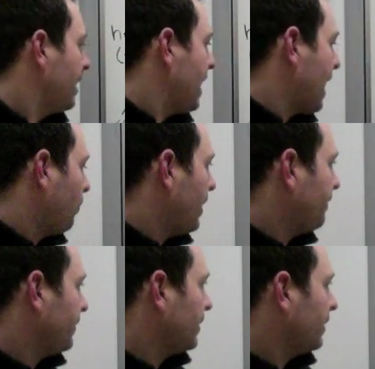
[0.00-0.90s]

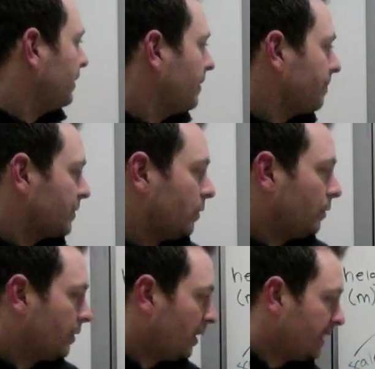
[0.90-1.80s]
However,
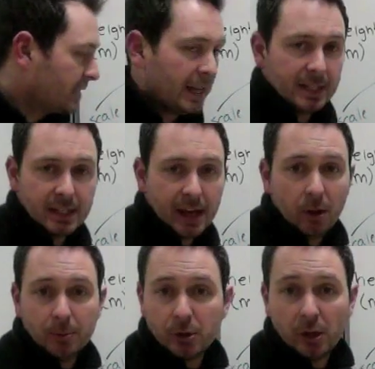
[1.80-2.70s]
so in this case, and
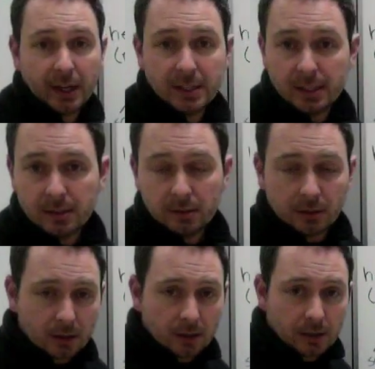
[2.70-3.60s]
almost all cases,
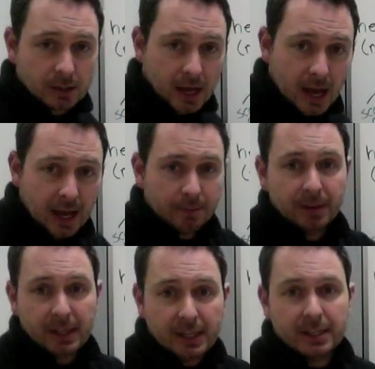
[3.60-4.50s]

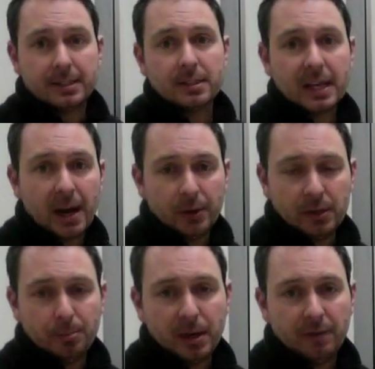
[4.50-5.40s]
time is our
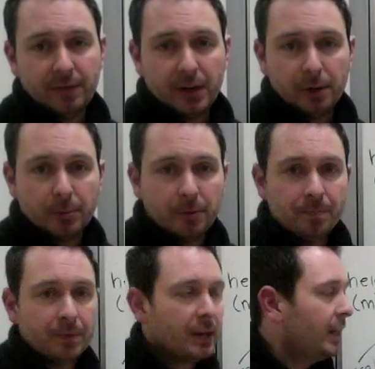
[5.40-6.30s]
independent variable.
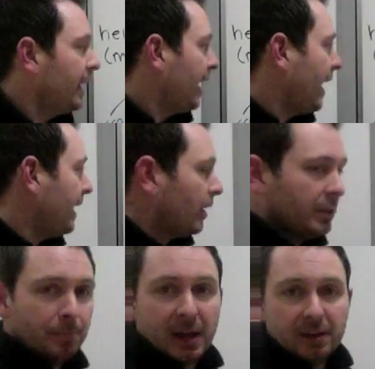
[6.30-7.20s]
And our
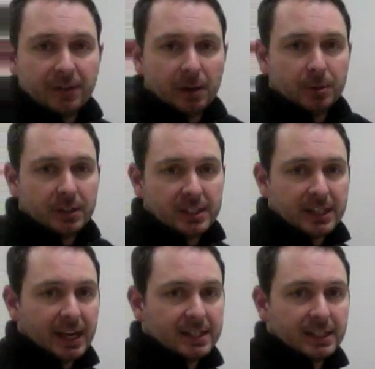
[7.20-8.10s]
dependent variable in this
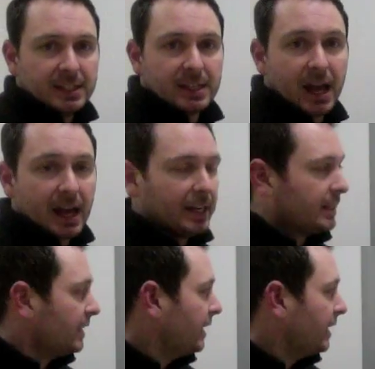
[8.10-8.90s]
case is height.